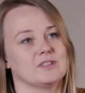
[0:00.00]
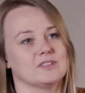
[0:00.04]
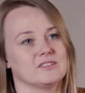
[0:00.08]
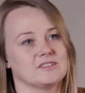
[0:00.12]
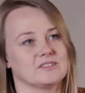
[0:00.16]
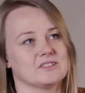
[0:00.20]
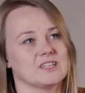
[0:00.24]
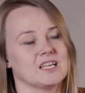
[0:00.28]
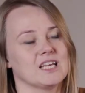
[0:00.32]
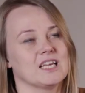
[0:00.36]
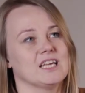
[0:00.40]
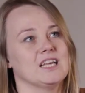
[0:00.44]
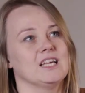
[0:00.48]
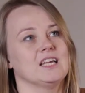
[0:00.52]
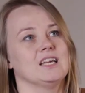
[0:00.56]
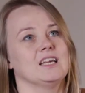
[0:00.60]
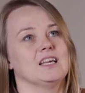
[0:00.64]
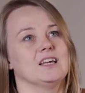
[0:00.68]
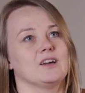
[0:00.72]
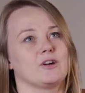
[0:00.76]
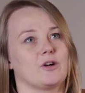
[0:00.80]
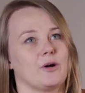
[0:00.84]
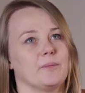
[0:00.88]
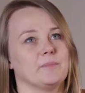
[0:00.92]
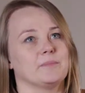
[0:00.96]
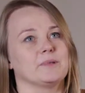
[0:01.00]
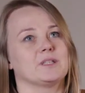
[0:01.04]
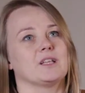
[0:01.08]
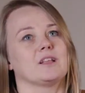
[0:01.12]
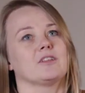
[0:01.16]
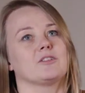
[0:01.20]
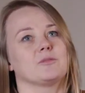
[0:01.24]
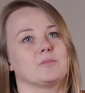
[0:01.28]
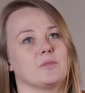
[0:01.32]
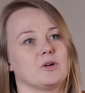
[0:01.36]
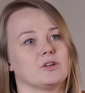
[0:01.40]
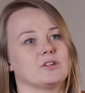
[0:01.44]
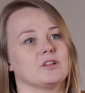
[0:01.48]
this
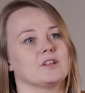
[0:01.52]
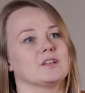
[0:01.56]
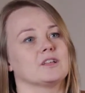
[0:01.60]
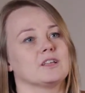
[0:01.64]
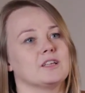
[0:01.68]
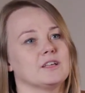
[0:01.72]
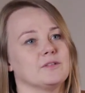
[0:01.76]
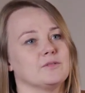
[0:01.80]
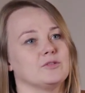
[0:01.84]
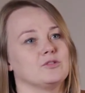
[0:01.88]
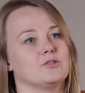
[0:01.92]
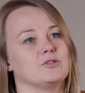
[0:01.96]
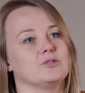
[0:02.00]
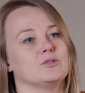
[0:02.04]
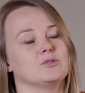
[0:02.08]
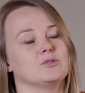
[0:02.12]
competence model gives